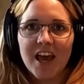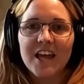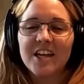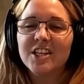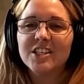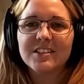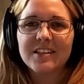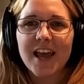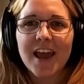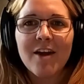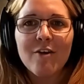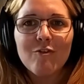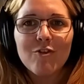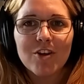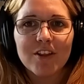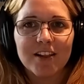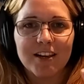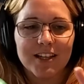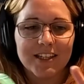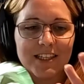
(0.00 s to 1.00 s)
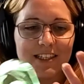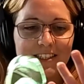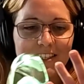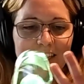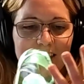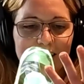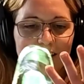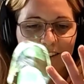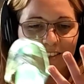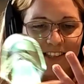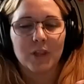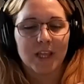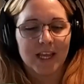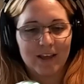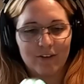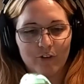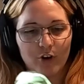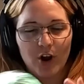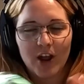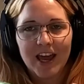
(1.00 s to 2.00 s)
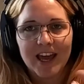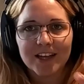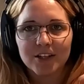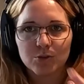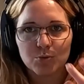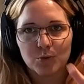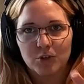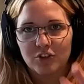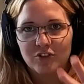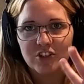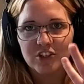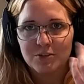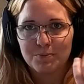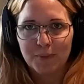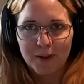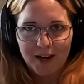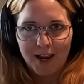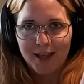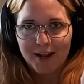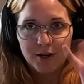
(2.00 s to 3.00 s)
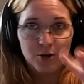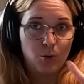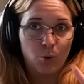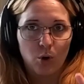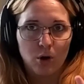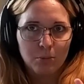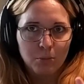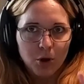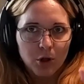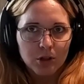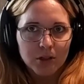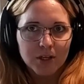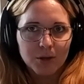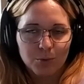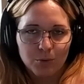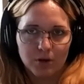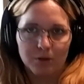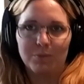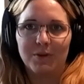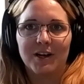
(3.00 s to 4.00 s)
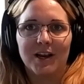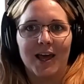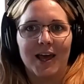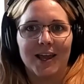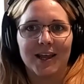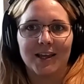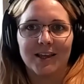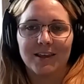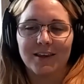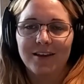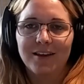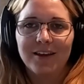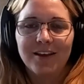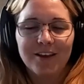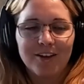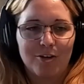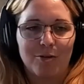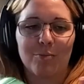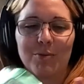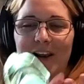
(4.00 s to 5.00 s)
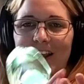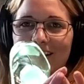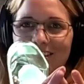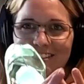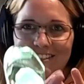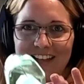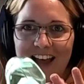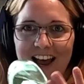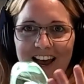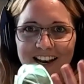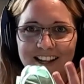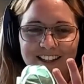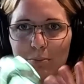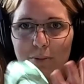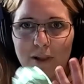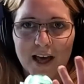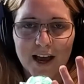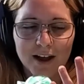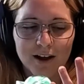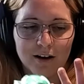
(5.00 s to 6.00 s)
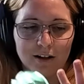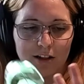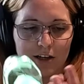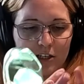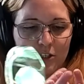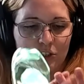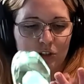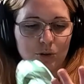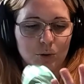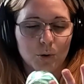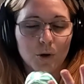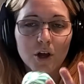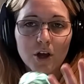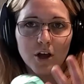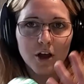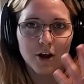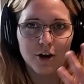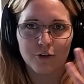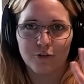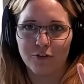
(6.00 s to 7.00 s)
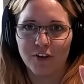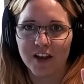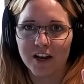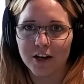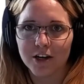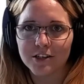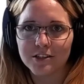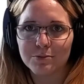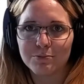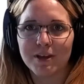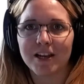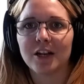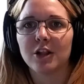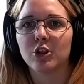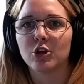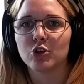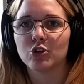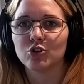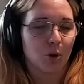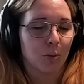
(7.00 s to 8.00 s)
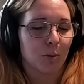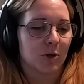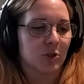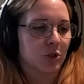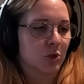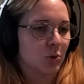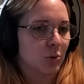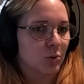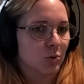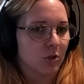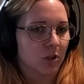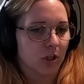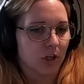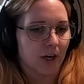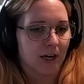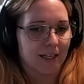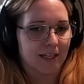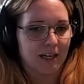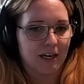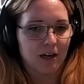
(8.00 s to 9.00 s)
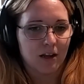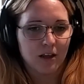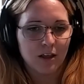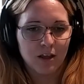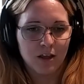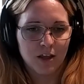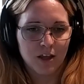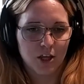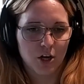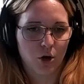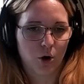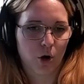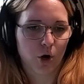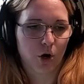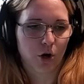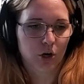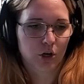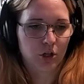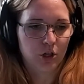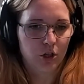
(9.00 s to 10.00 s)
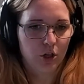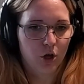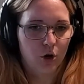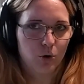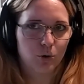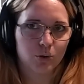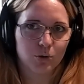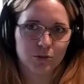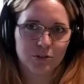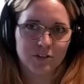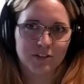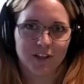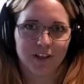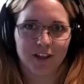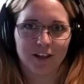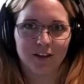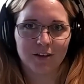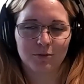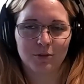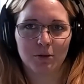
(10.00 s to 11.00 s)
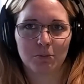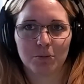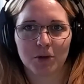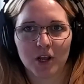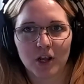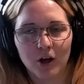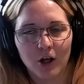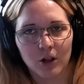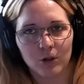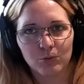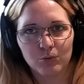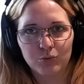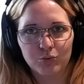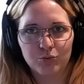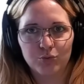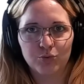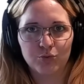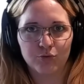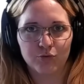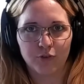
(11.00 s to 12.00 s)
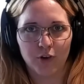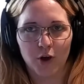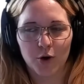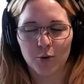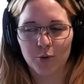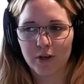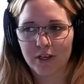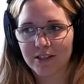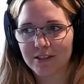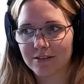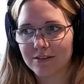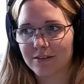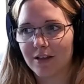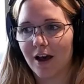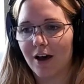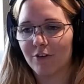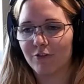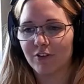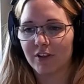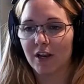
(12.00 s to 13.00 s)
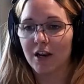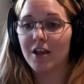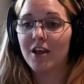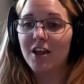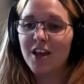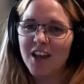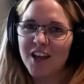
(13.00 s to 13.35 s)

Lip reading: and just everything, like the detail, cool. Like if her hands would have just been like normal, it would have been like, but like just adding the black color to her fingers made it look so much cooler. And then, you know, her clothes and them being all flowy and stuff. And then